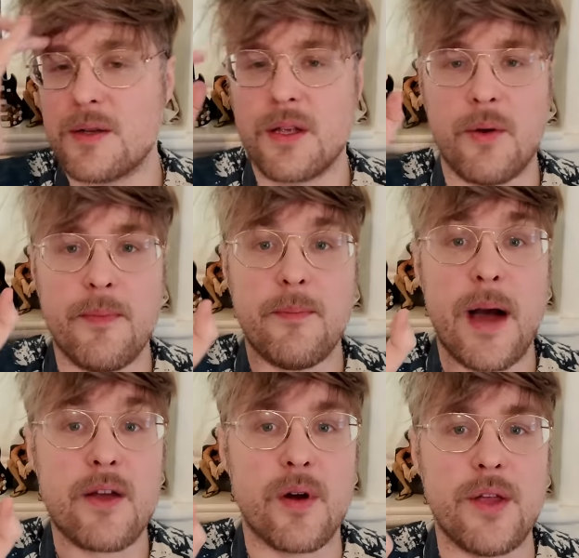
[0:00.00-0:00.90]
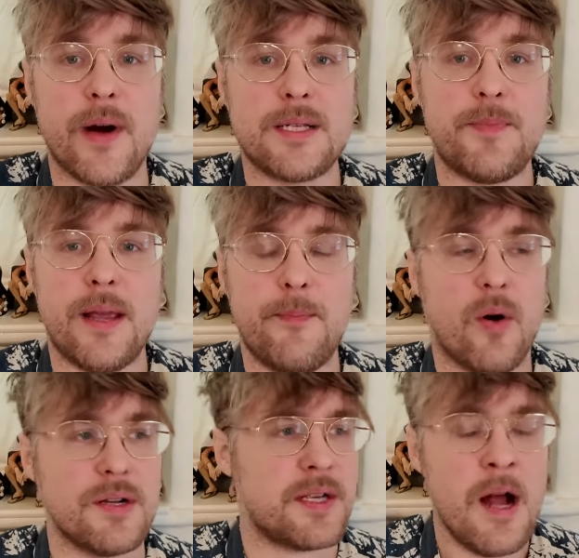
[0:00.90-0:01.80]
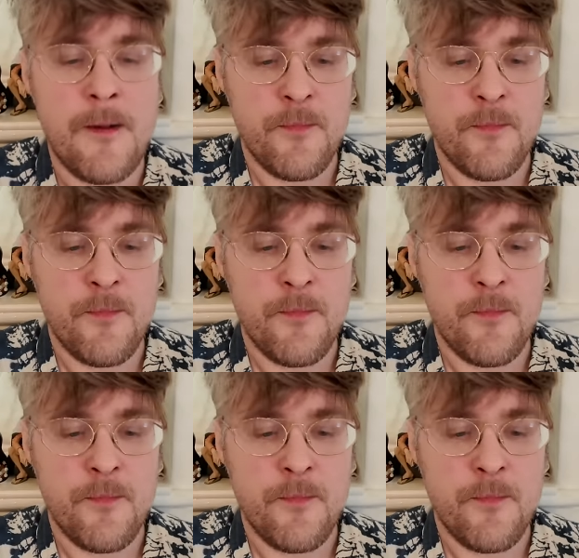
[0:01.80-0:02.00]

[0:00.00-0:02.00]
those little micro USB ports.